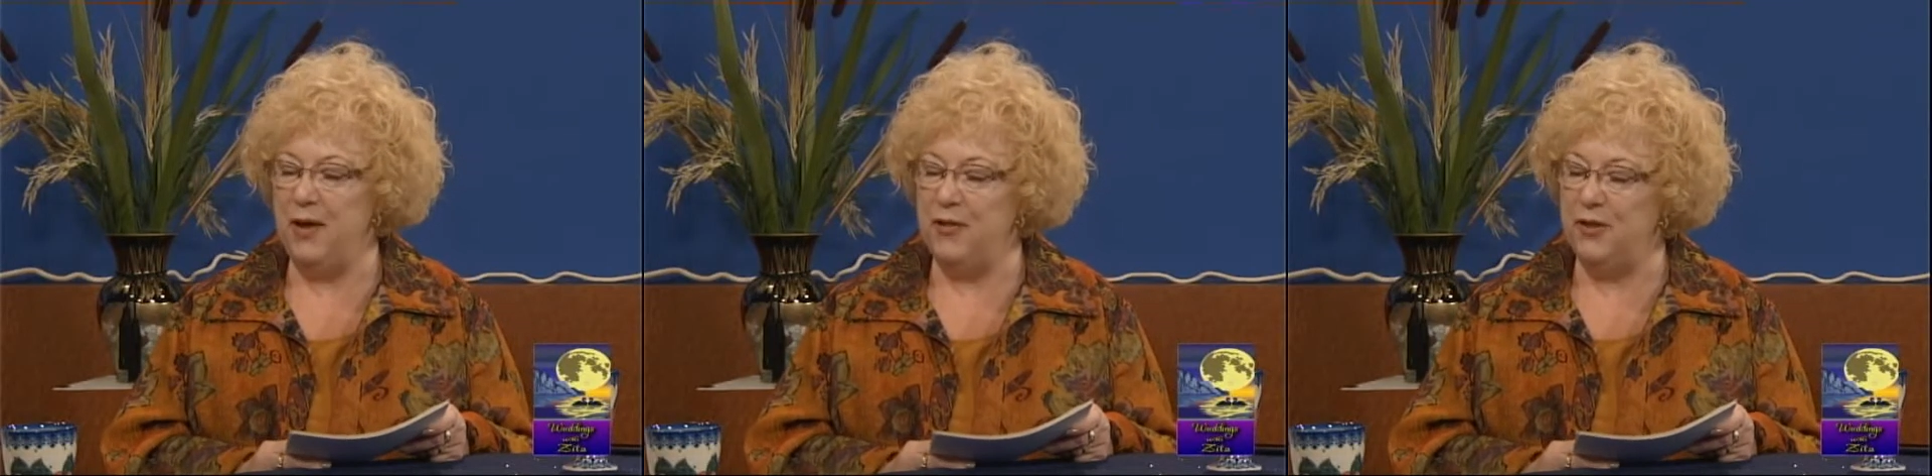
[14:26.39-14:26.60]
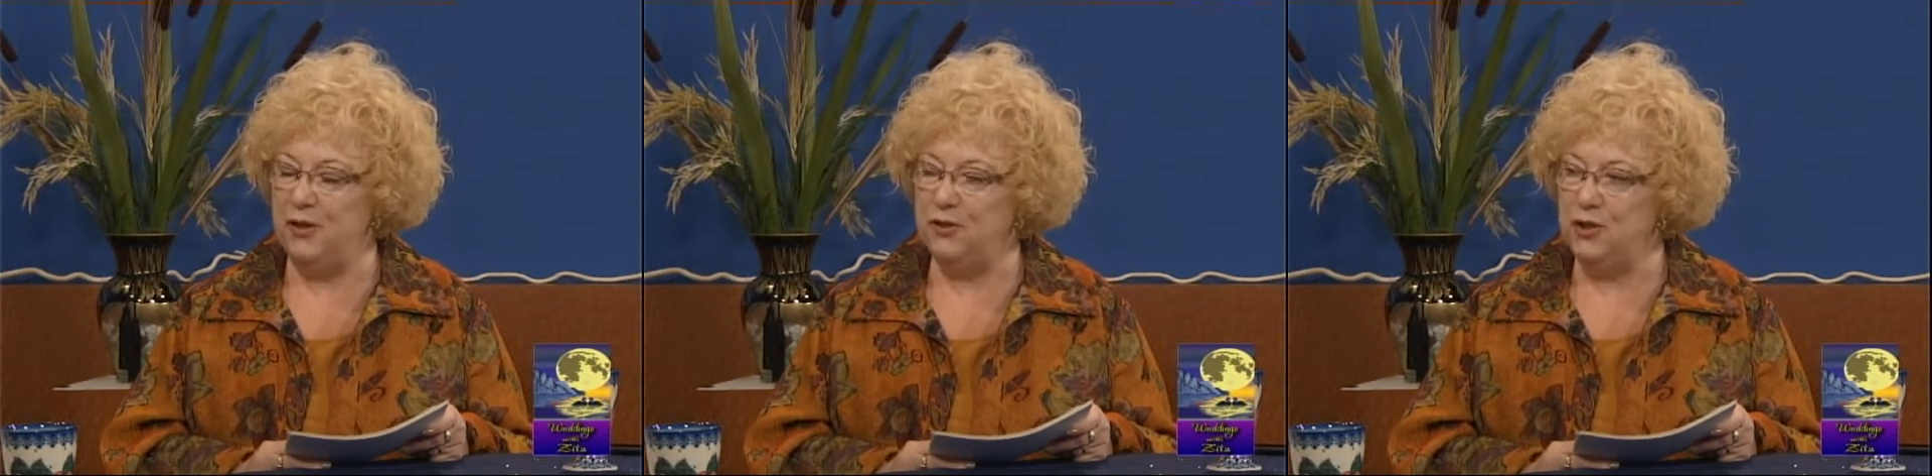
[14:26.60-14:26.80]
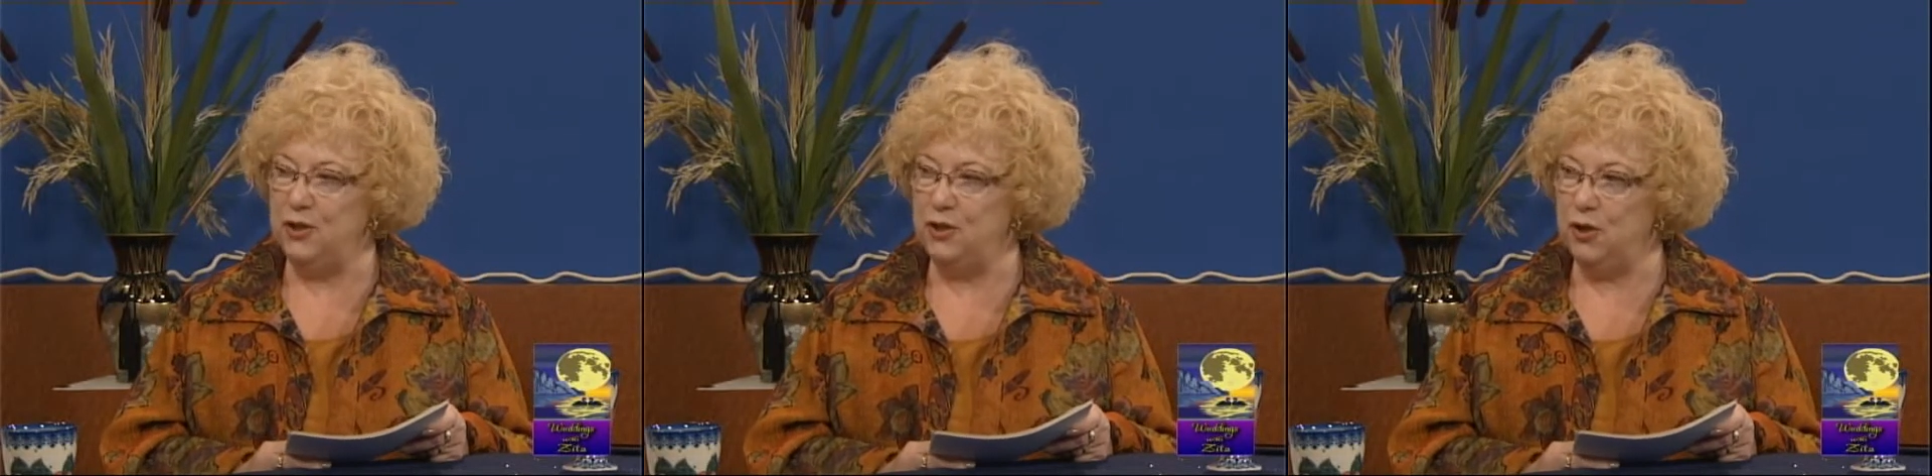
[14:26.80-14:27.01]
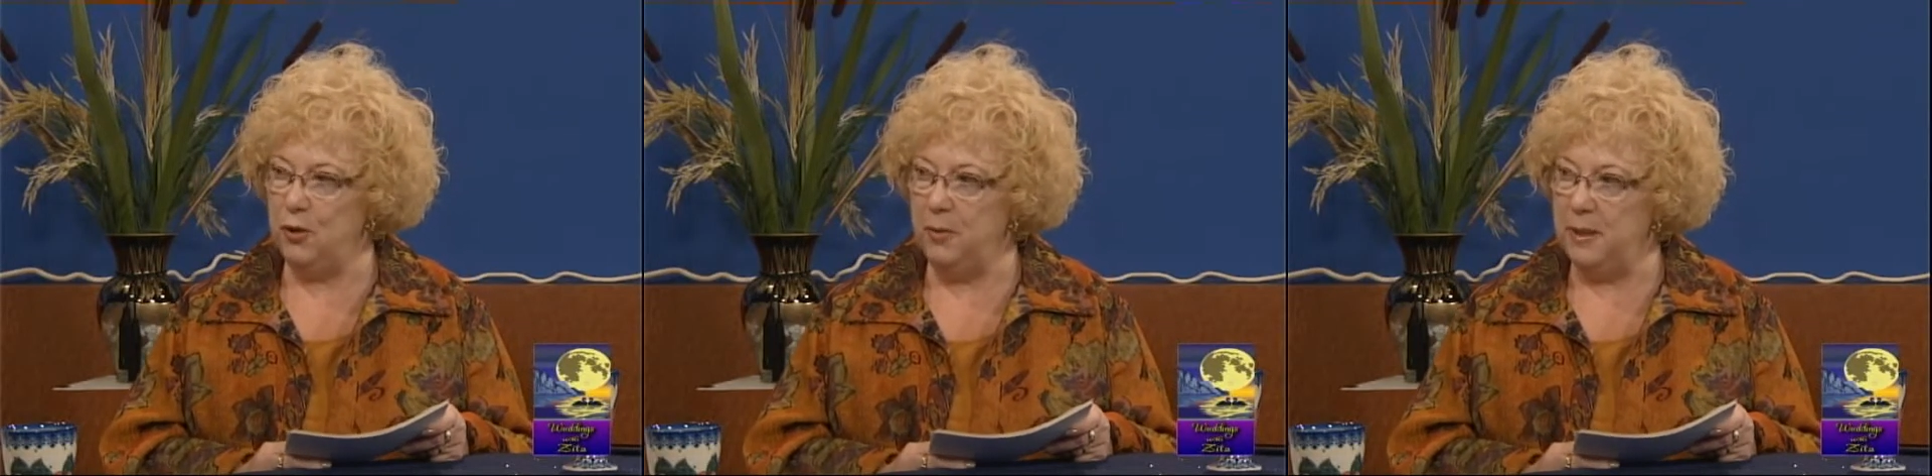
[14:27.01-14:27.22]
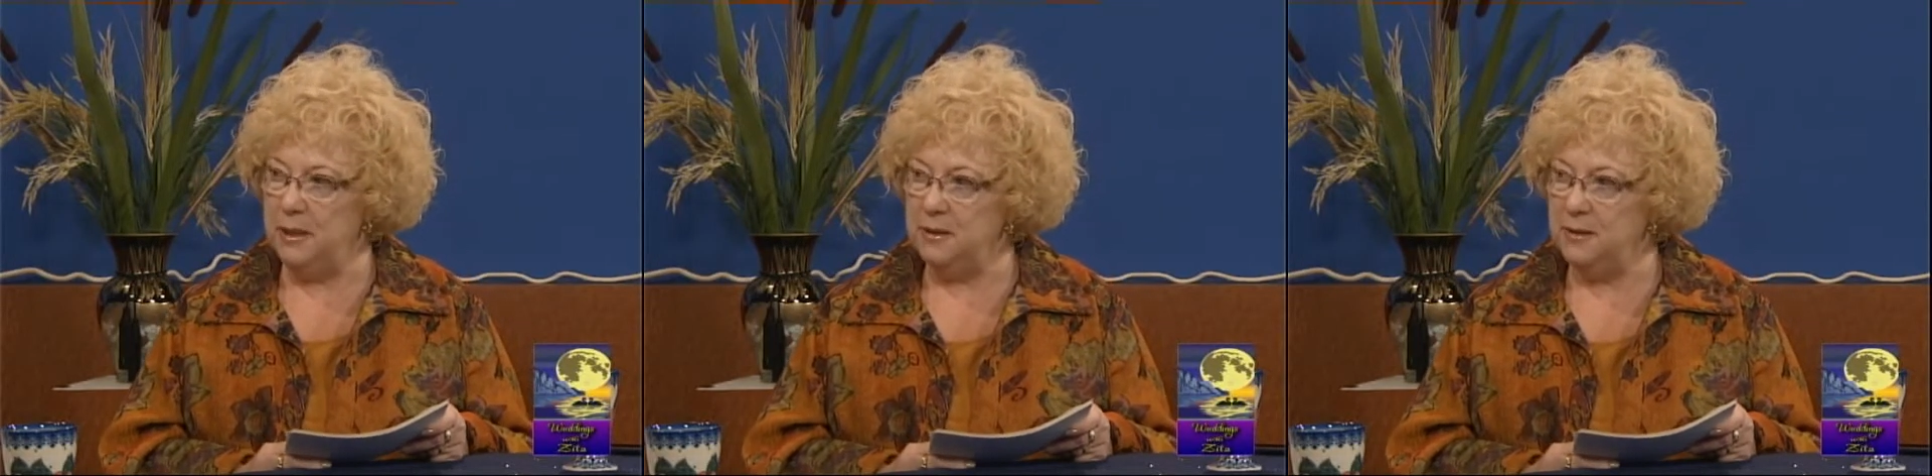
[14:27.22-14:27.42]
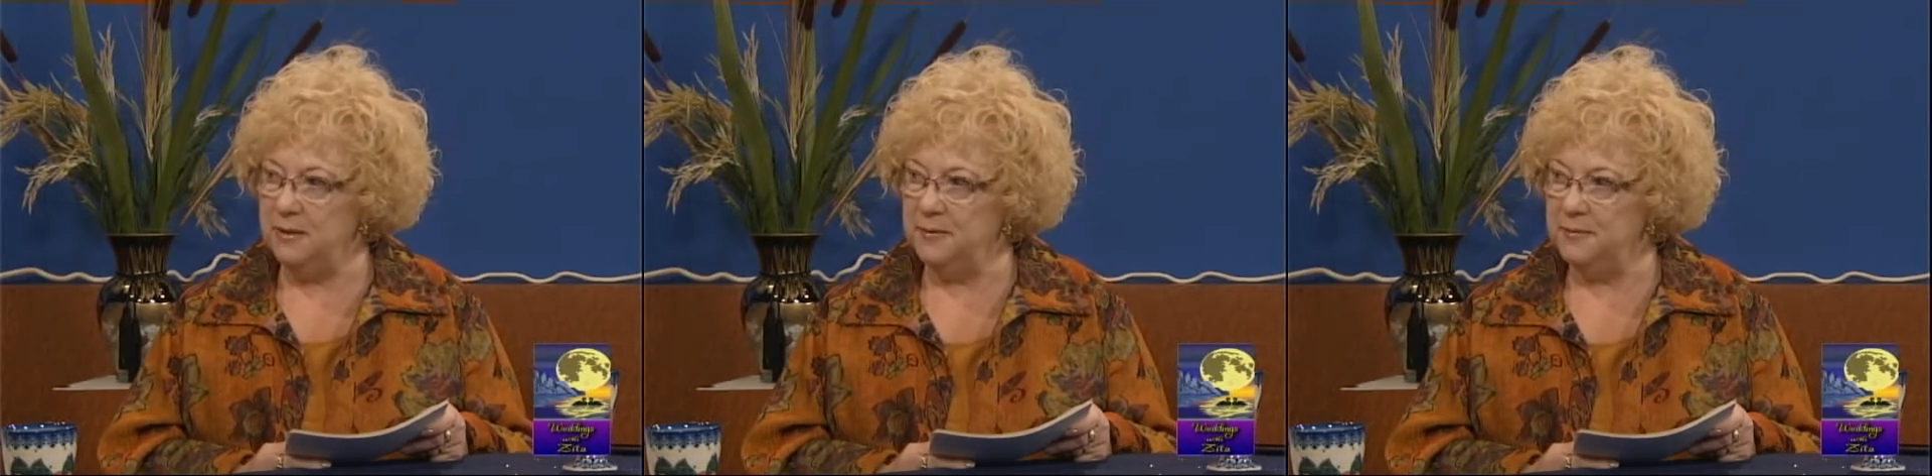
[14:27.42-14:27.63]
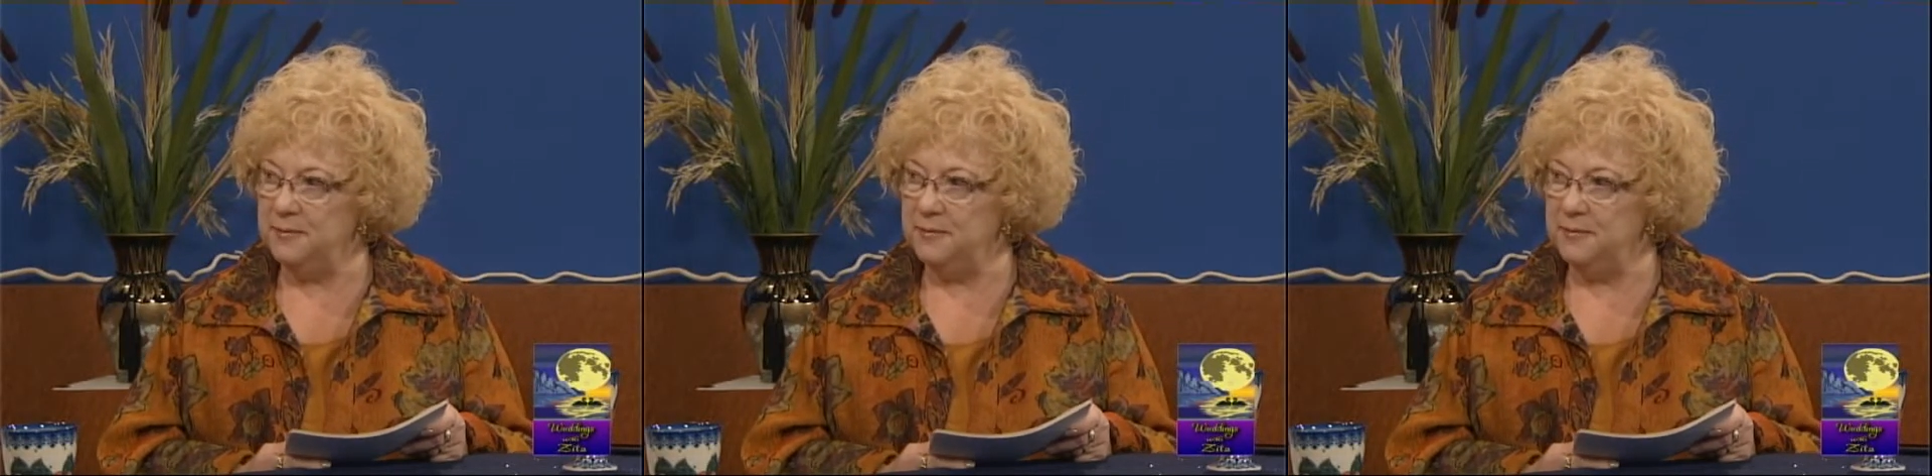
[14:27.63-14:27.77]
how they're determined.